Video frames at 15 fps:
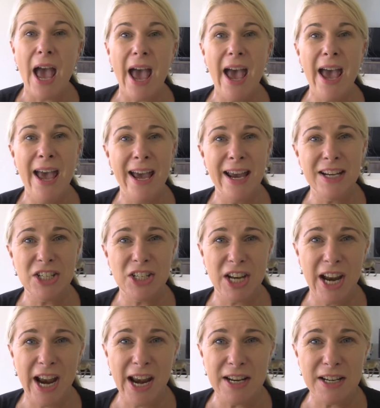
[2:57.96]
And
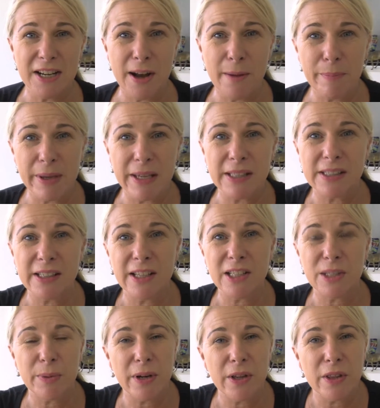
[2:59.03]
she ended up being
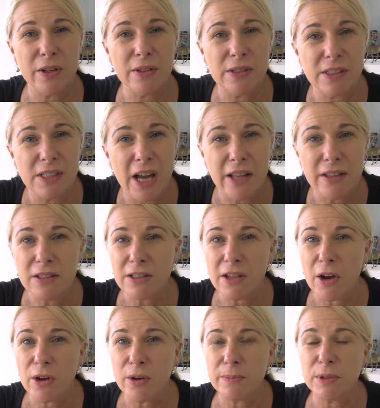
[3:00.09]
sent to one of those nuns'
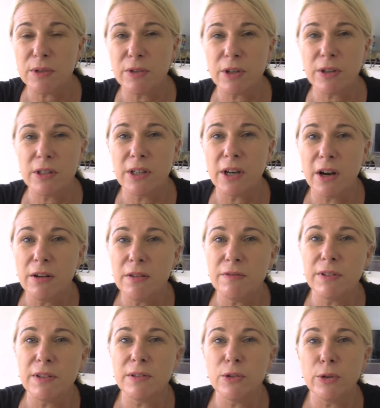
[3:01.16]
homes for, you know,
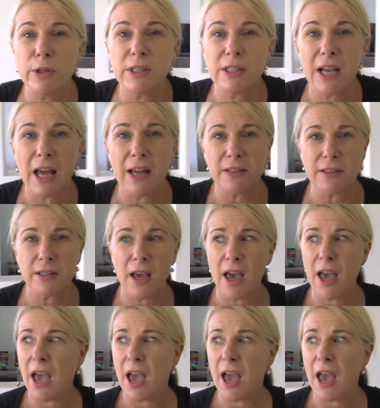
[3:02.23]
for naughty sluts.